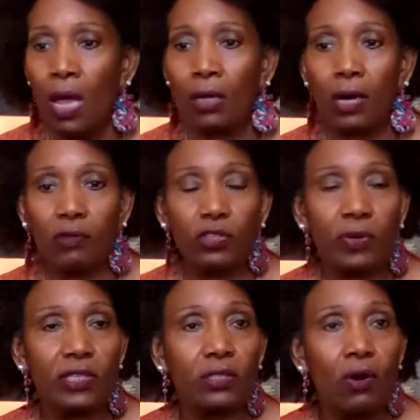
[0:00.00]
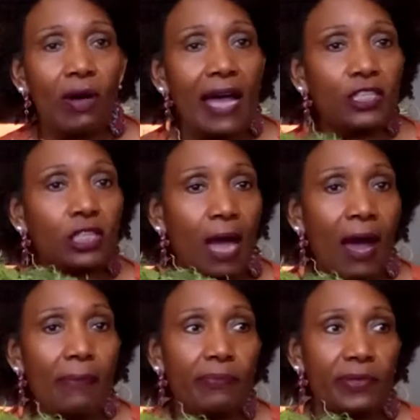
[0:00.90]
go to a store. I
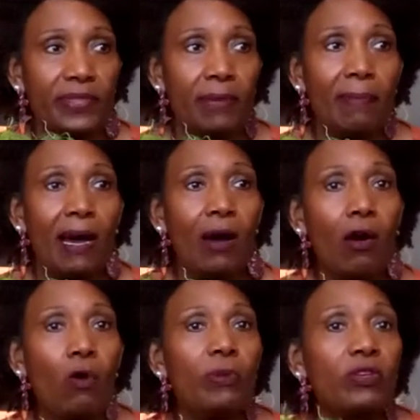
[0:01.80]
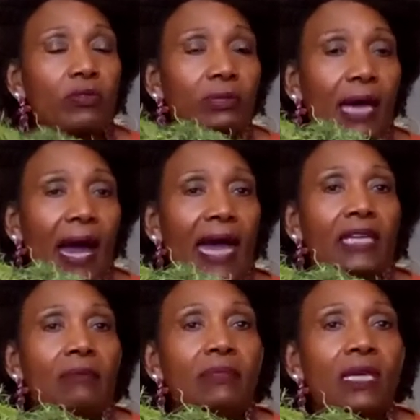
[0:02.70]
shop within my home and use
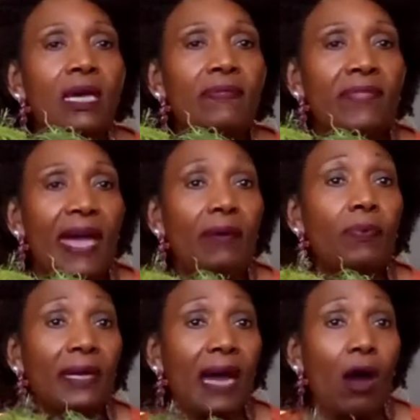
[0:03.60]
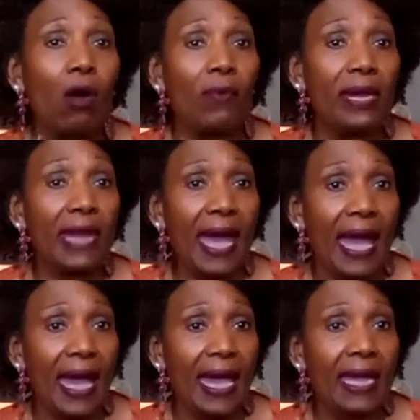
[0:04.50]
items that what I already
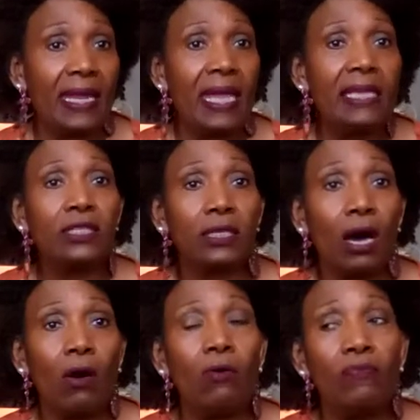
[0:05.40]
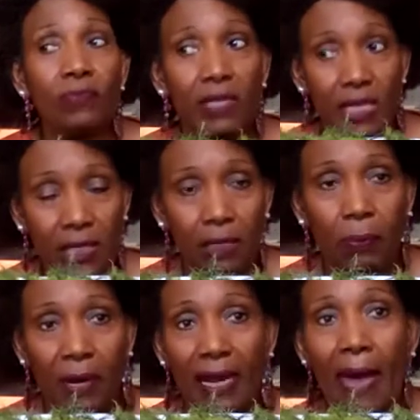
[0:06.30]
had. So this is
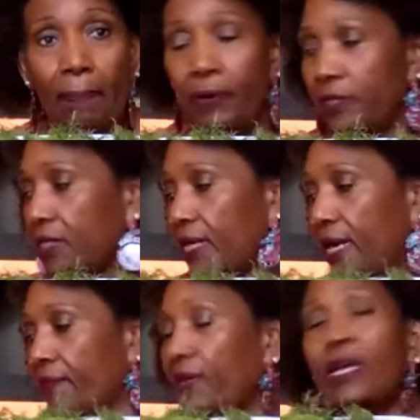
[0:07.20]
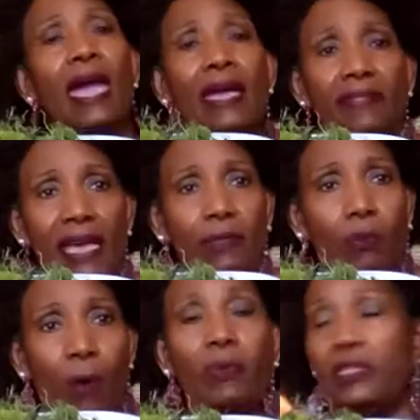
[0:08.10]
what I put together. And that's
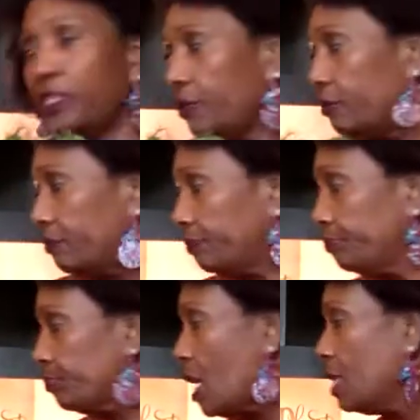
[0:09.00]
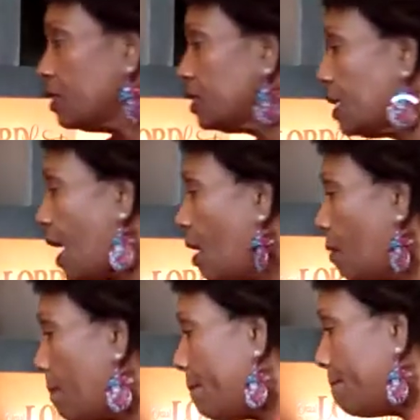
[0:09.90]
what we do.
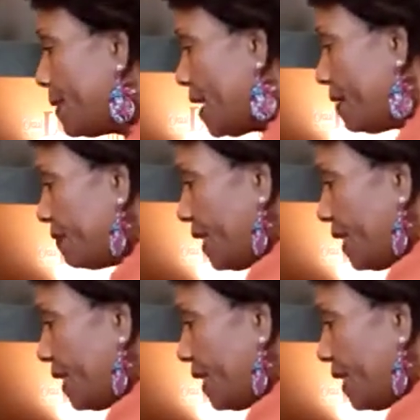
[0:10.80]
So being